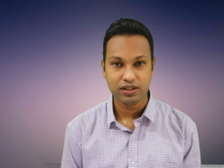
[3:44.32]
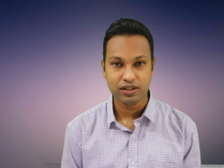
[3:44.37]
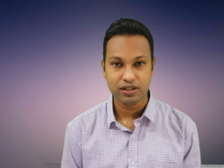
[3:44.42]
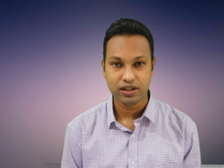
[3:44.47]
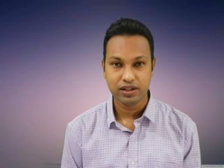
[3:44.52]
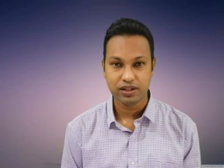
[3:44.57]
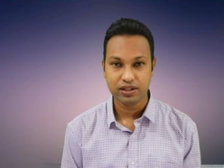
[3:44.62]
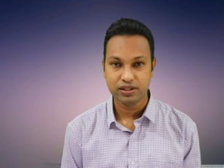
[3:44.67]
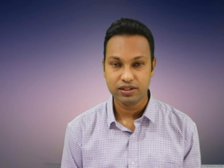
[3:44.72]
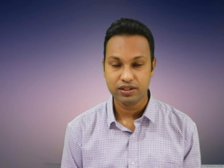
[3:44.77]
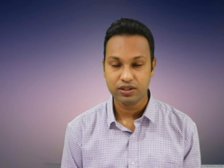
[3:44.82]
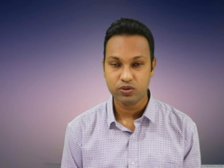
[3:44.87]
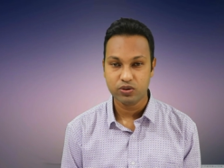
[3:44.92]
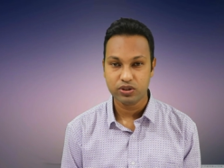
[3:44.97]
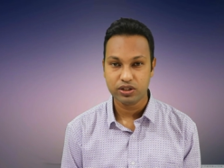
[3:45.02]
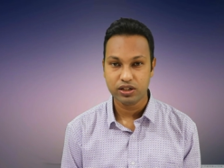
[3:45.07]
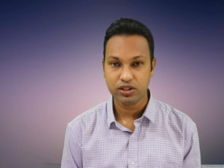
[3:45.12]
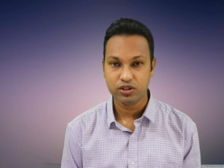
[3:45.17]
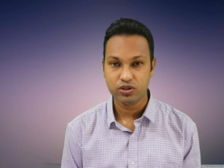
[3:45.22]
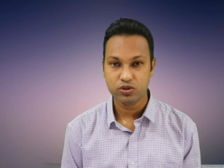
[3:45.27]
then
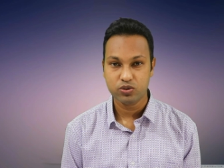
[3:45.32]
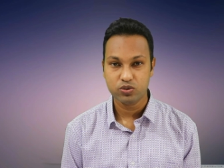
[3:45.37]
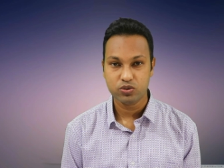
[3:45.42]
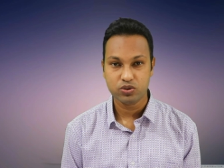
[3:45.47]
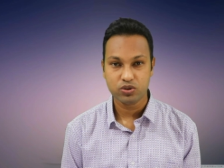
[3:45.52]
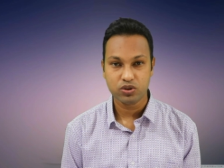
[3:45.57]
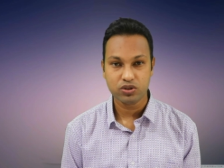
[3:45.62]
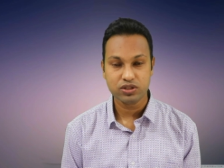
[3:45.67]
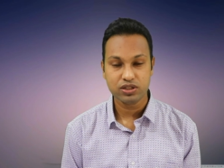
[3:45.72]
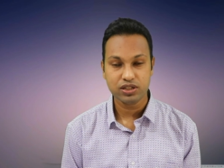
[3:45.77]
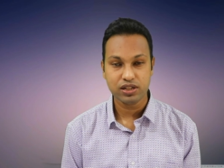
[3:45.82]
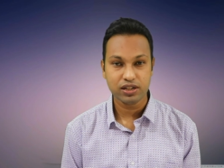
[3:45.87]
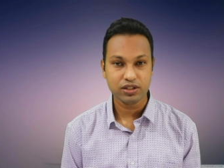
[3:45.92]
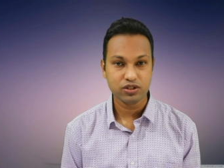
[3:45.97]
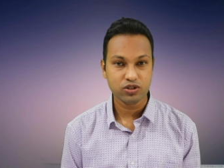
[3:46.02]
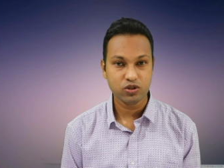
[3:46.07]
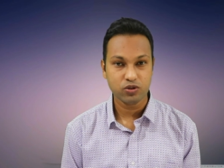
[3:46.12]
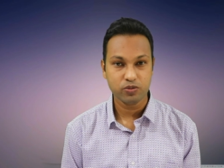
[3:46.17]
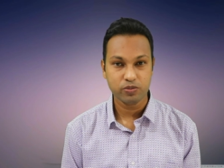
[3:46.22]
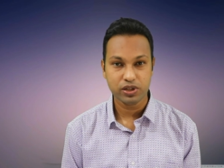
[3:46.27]
we can do
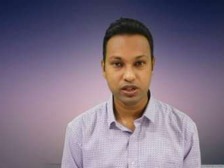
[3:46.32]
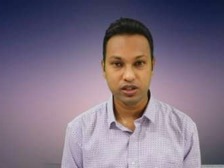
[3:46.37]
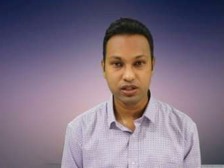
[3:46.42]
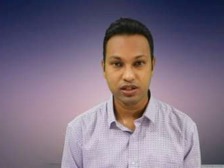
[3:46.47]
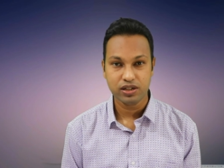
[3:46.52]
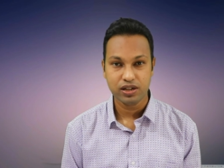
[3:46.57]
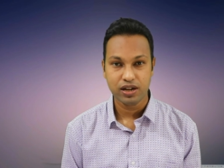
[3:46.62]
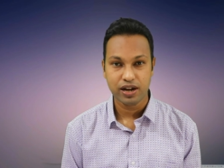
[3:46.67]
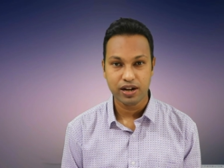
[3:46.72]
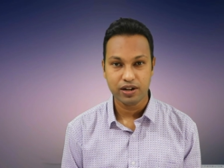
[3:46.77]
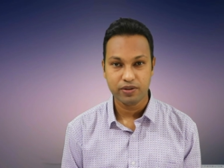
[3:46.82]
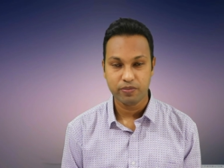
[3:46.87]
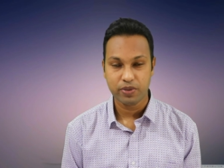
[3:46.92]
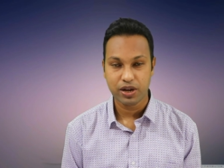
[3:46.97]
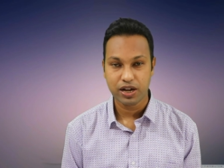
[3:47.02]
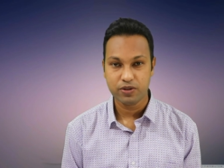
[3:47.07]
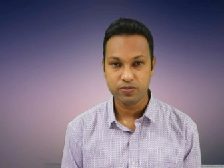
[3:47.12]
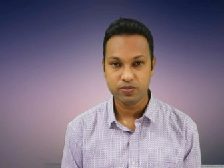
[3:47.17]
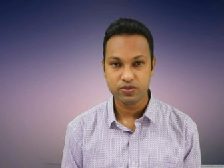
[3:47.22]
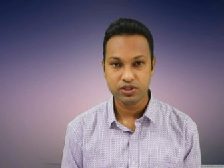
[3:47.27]
tonsillectomy and
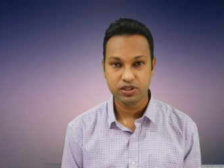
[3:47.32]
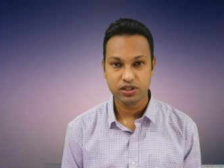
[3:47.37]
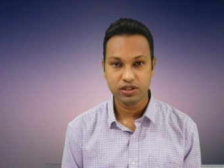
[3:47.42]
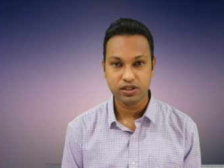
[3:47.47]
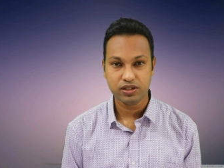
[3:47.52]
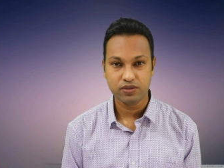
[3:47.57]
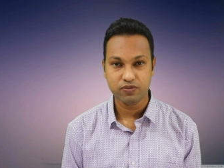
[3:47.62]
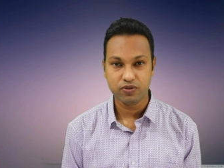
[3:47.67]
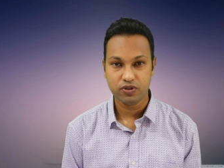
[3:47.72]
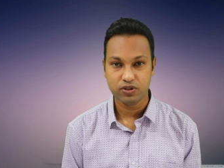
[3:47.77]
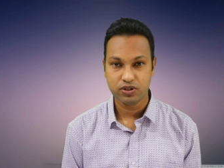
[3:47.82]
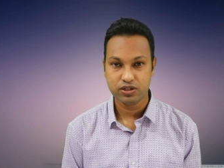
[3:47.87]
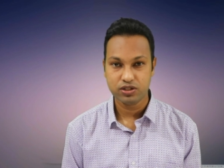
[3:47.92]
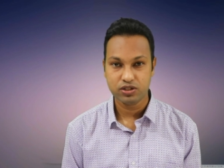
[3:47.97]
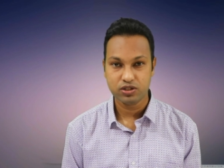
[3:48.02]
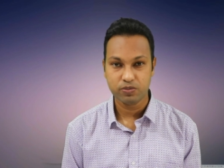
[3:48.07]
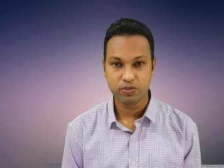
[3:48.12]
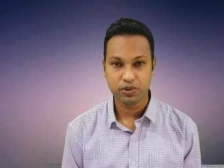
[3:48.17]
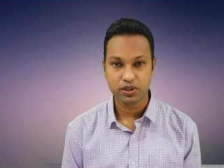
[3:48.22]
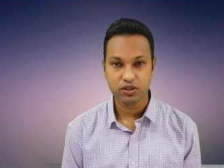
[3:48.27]
biopsy for
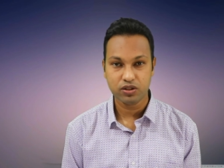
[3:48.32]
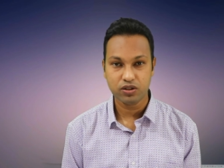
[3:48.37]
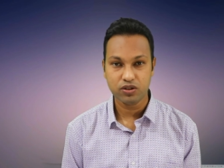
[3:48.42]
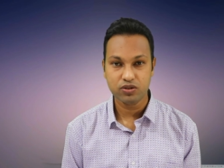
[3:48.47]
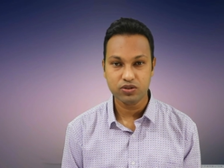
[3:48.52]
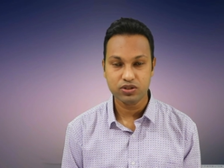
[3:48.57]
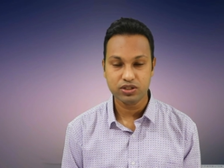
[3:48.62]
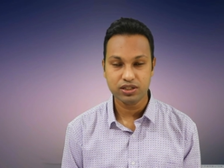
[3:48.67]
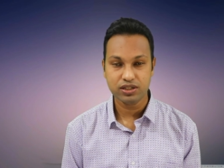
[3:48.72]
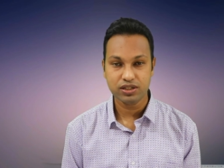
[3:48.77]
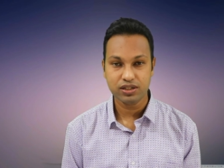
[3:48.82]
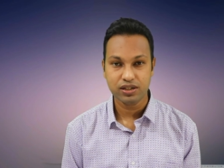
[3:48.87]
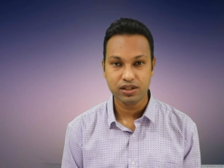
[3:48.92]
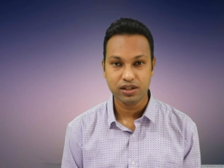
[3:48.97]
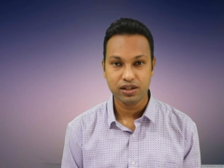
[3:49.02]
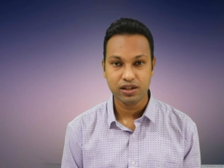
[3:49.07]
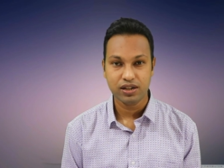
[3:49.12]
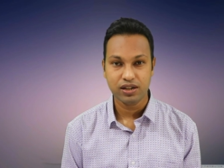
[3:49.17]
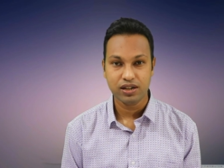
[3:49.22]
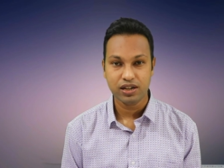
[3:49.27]
histopathology.
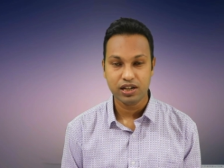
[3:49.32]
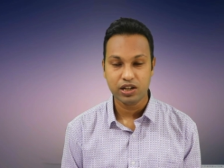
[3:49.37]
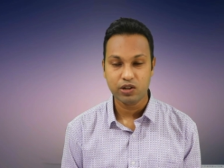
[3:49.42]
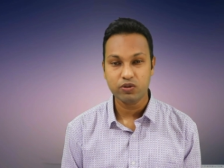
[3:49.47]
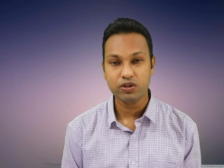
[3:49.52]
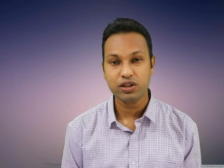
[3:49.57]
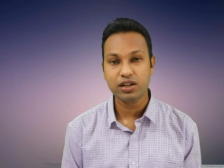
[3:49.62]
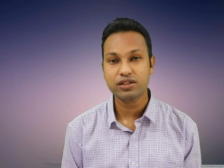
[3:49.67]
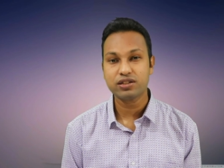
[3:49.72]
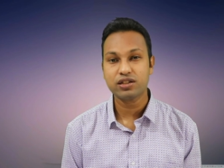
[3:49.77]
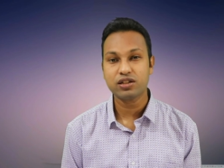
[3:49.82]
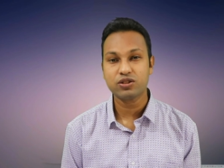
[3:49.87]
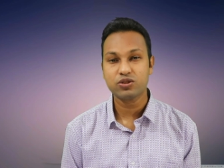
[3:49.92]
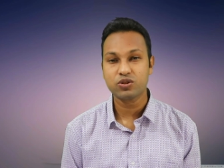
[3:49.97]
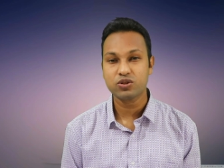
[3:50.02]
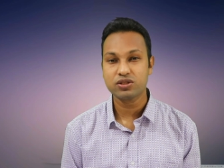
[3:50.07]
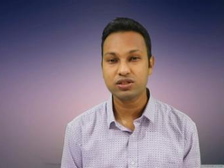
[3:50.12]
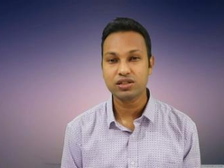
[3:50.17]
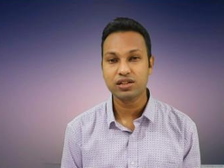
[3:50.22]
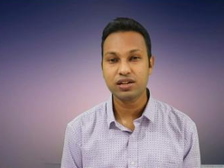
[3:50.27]
Unilateral
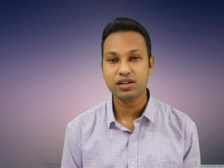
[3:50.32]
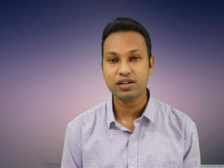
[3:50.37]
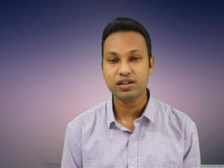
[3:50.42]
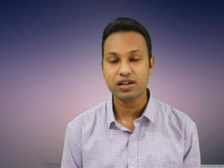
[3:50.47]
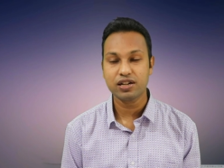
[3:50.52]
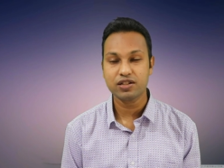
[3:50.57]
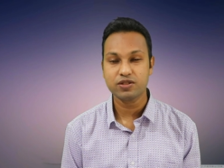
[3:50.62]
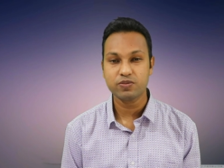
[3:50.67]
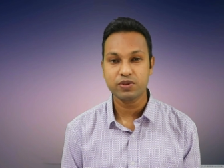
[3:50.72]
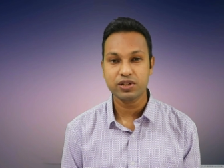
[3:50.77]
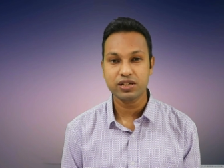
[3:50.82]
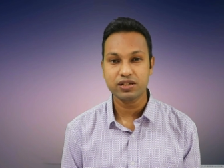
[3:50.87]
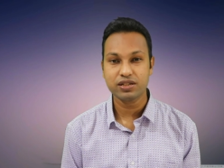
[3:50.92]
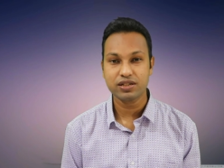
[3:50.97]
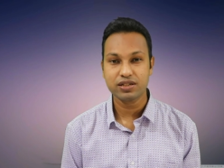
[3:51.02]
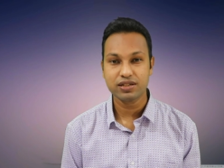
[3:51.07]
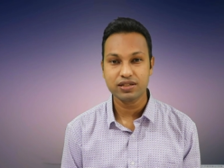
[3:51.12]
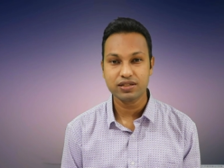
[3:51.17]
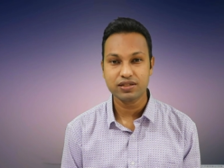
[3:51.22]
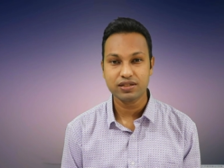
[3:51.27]
tonsillar enlargement
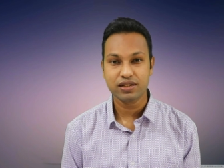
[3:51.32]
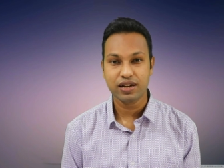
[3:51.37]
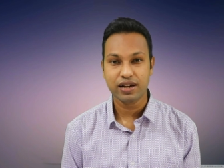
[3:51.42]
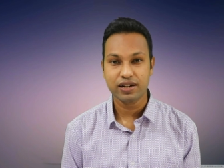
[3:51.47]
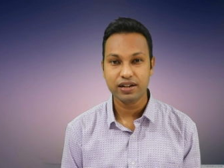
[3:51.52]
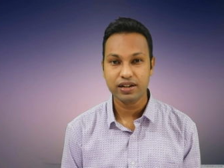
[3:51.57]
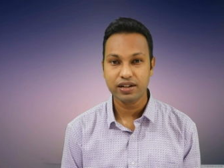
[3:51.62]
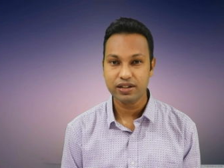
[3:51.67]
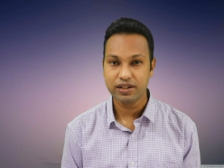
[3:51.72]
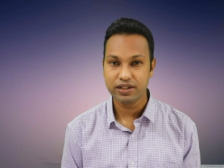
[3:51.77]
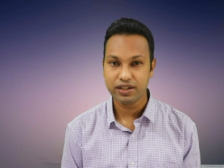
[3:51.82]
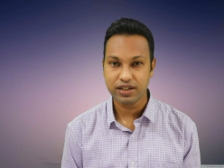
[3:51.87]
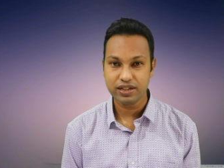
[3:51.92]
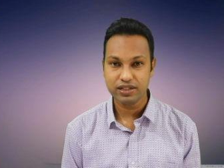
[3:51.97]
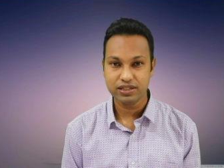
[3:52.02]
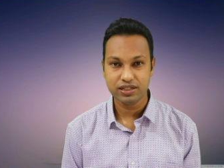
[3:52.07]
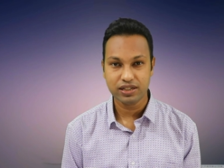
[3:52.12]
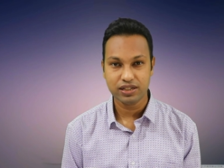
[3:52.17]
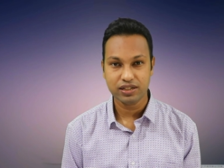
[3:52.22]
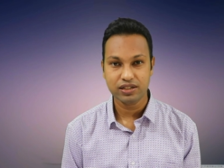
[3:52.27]
is an
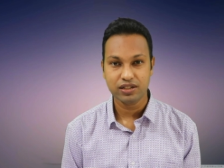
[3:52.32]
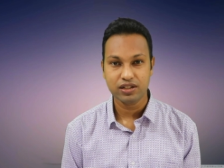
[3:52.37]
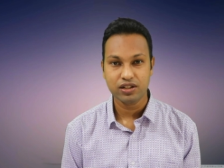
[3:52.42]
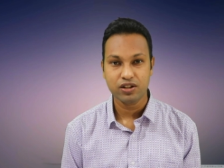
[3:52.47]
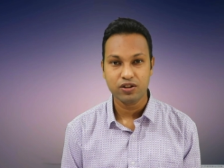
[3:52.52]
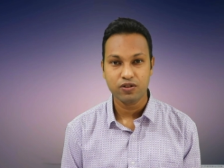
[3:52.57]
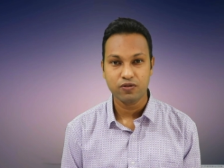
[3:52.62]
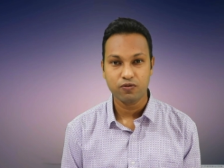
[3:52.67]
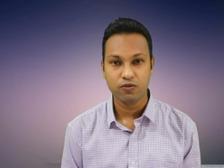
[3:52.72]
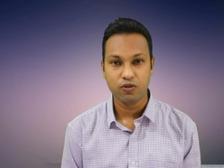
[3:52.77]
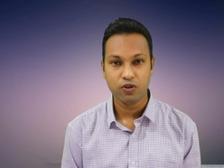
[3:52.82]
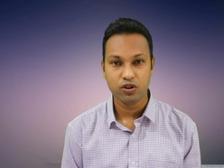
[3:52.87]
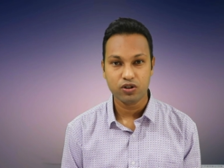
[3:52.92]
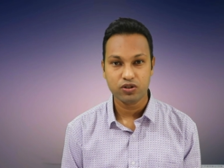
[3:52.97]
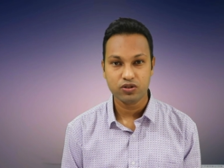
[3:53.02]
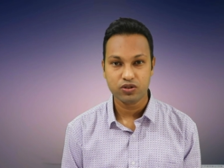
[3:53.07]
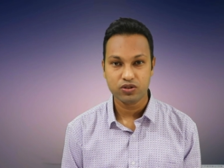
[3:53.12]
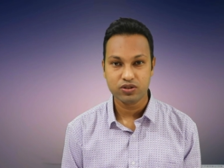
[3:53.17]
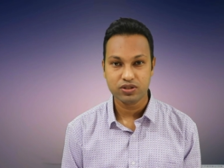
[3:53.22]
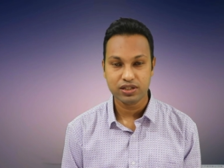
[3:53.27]
indication
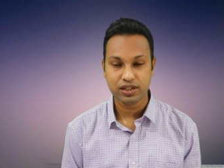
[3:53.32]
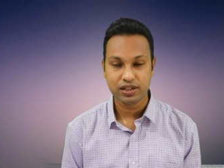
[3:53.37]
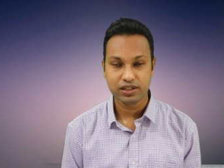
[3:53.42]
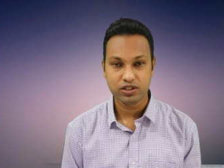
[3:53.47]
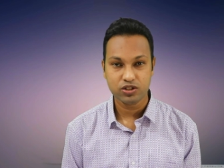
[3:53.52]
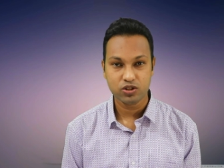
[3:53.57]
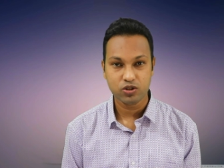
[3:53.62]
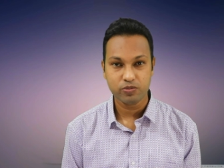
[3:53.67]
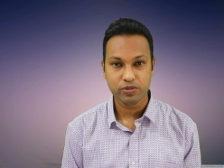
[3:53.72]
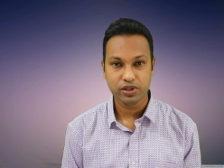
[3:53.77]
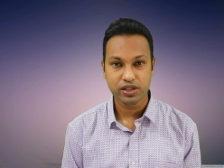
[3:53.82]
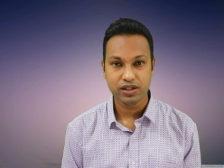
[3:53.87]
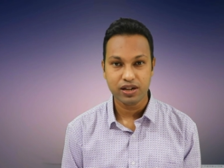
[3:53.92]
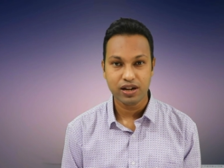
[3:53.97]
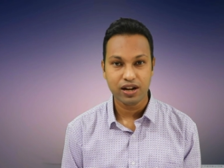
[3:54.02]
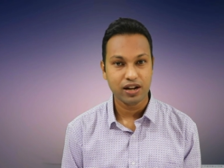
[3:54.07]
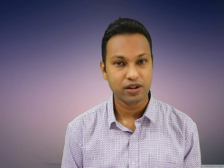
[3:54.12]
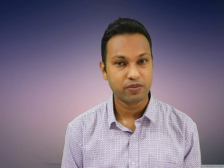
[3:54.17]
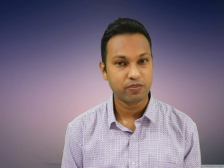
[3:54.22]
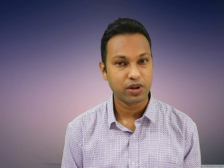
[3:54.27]
for tonsillectomy
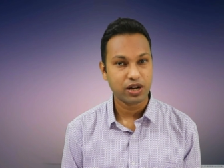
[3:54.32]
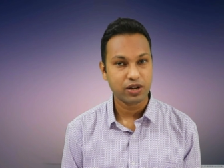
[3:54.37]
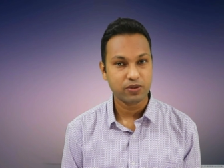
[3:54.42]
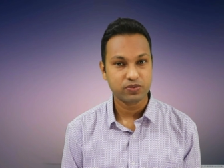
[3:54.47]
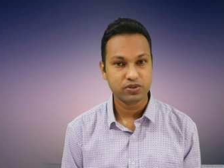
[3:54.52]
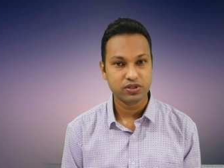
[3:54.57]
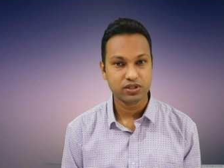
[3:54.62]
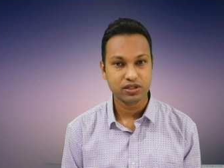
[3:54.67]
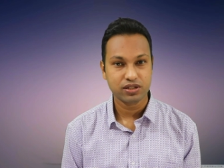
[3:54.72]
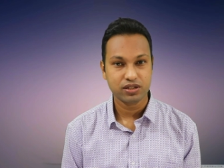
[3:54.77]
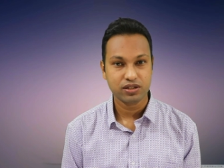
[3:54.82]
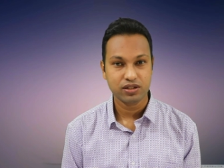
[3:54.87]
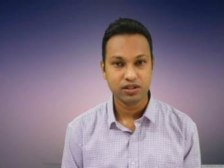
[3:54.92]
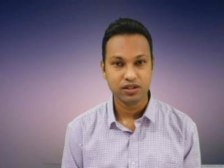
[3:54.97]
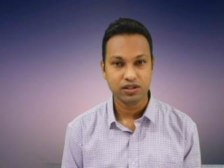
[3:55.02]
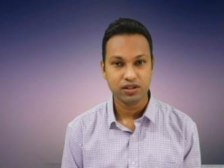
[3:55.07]
and biopsy,